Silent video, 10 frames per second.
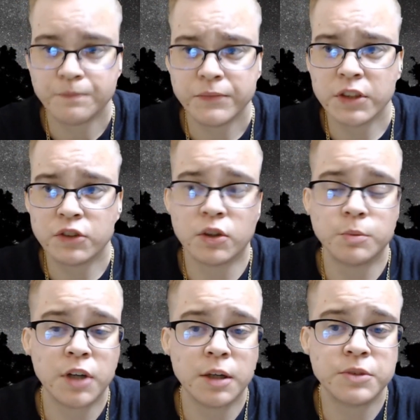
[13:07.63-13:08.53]

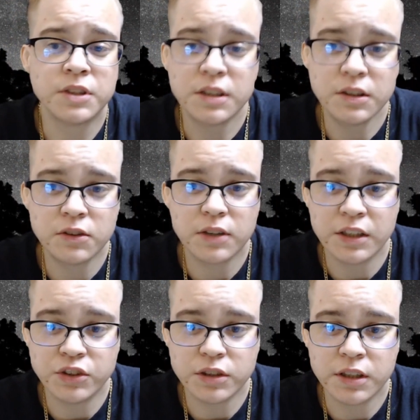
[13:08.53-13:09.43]
Sometimes it is
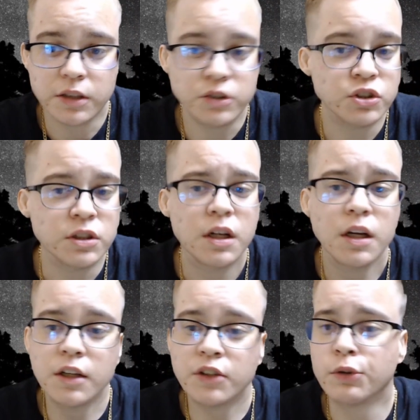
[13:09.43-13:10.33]
education,
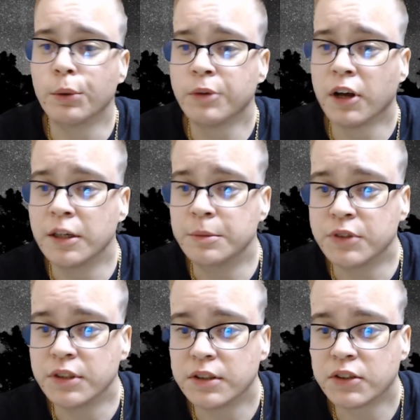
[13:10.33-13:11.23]
sometimes
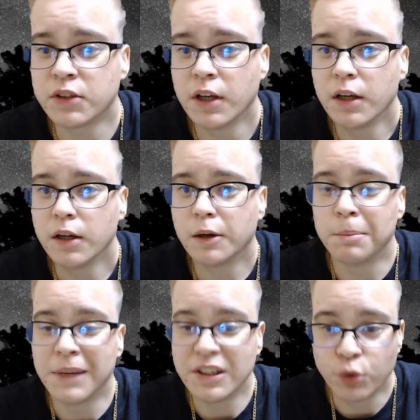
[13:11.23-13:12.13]
it's
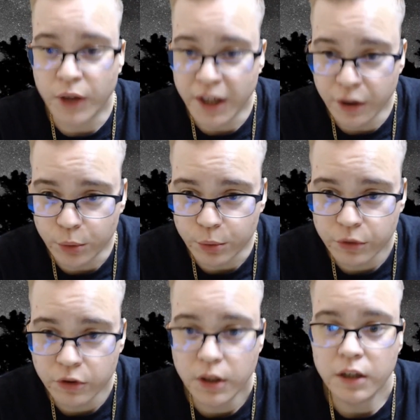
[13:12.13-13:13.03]
mental health,
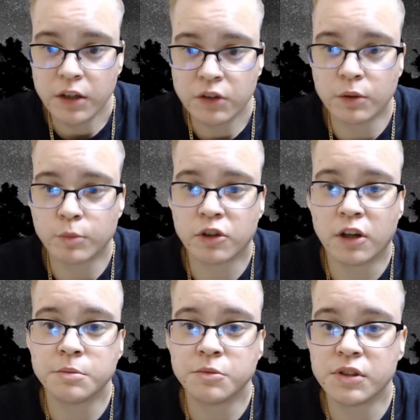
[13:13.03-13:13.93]

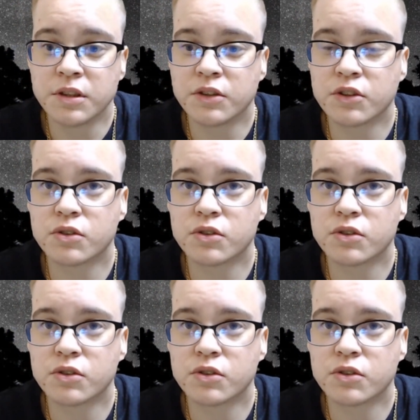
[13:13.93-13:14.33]
sometimes it's